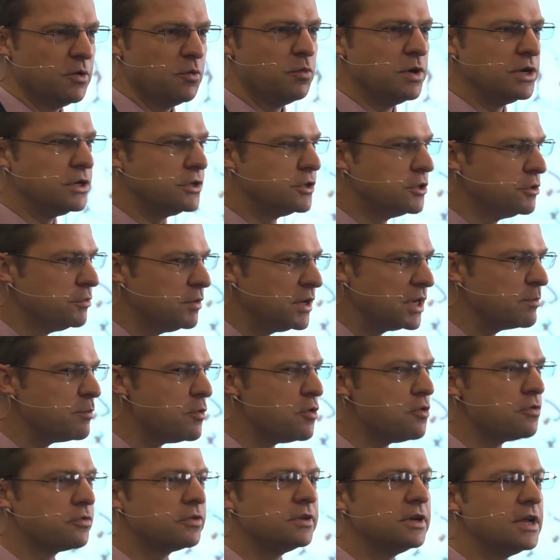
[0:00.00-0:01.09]
We're doing
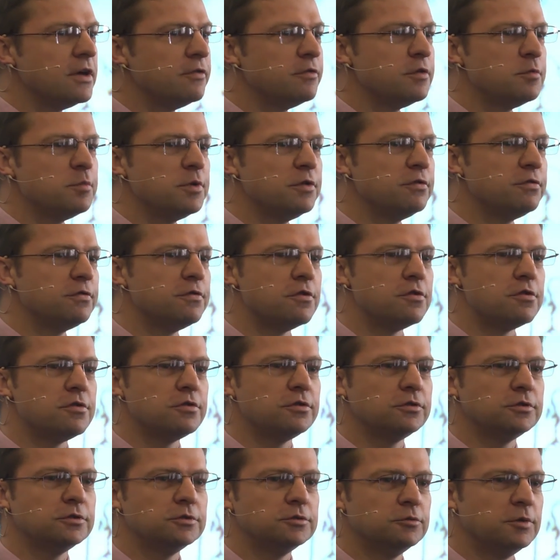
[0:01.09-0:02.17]
more than ever
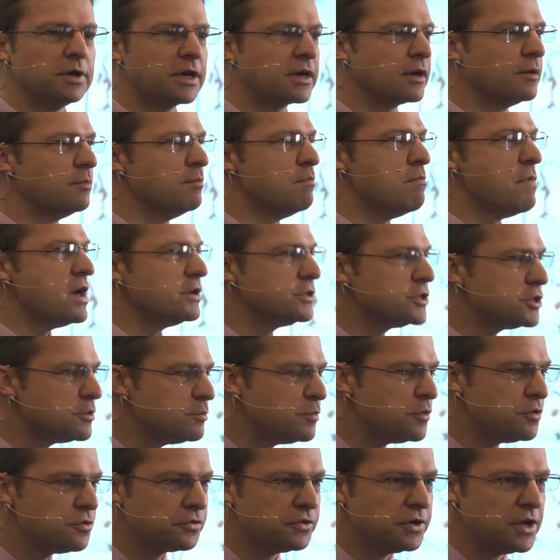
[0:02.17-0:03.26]
before. We can measure
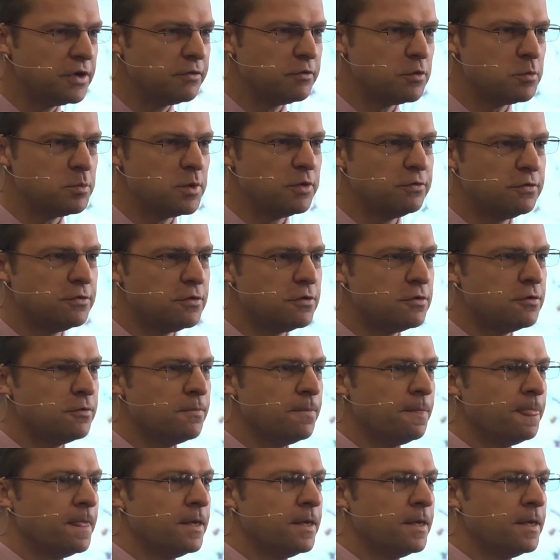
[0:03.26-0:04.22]
more than ever before.